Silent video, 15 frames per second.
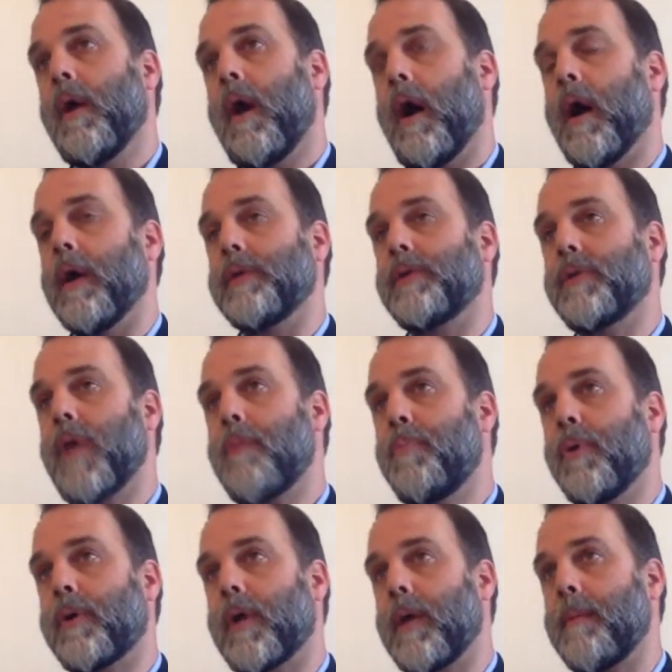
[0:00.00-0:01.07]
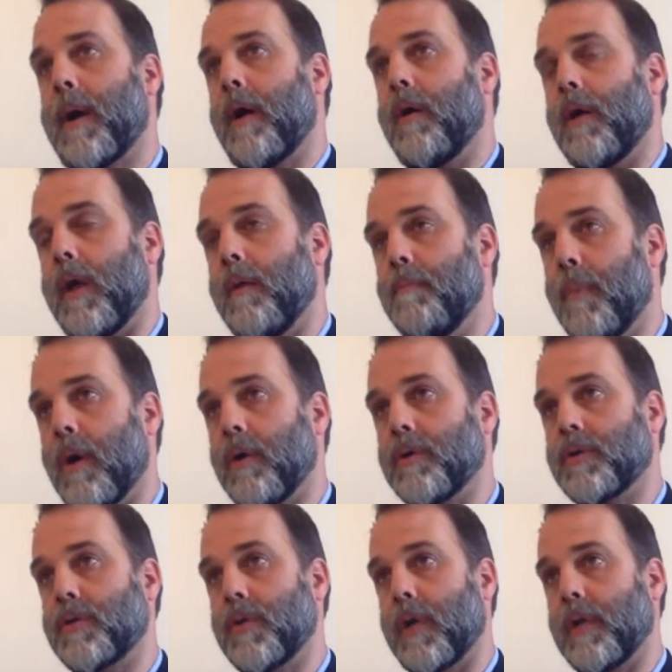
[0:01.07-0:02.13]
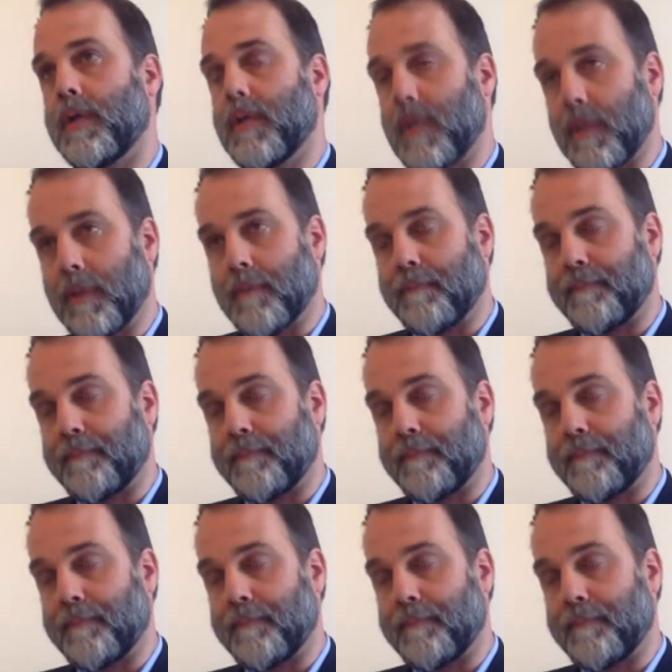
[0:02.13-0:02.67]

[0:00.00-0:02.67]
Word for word: Uh, so that book came out in March 19th.